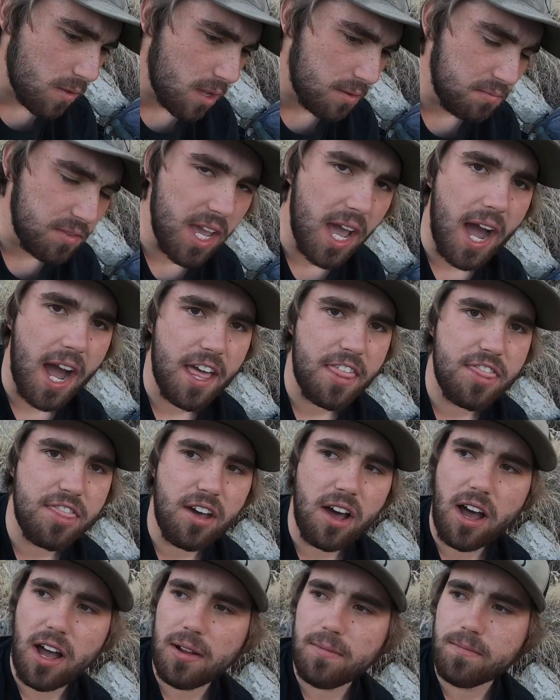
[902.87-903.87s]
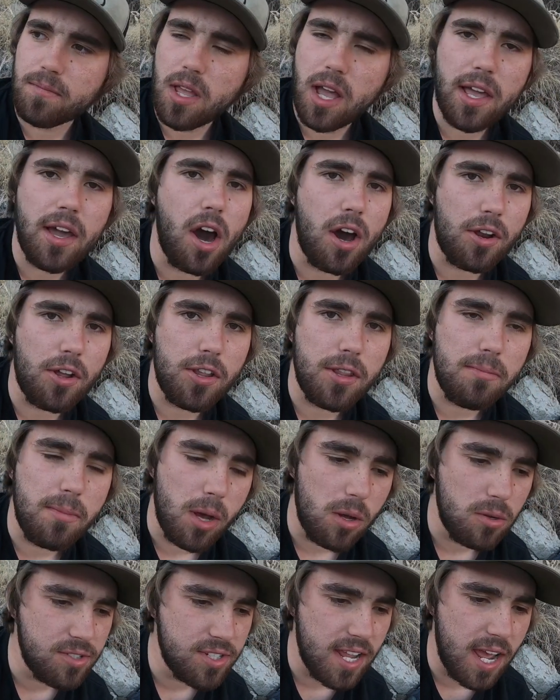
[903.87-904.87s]
Yeah, I thought I got all the
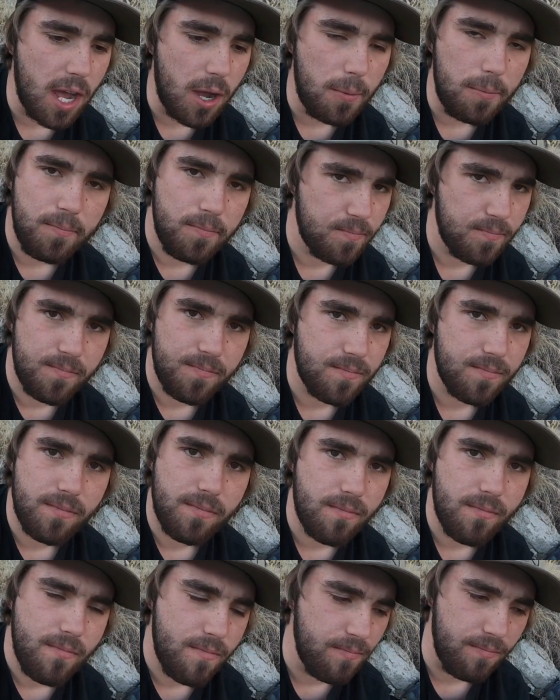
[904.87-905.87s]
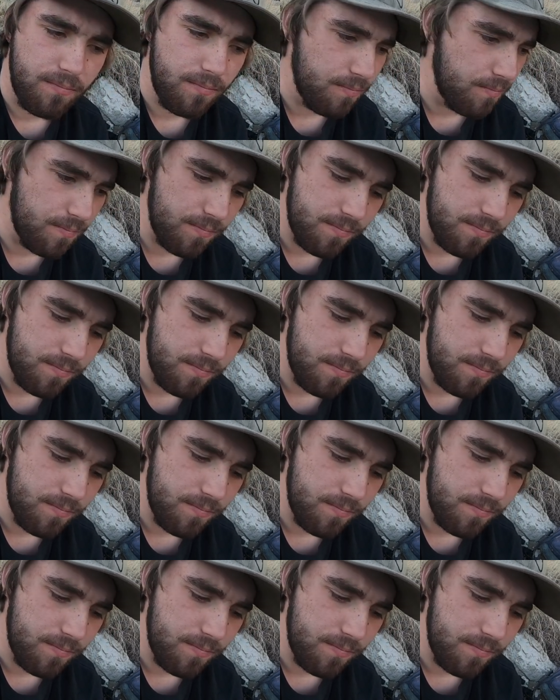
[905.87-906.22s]
bones out, Mm-mm.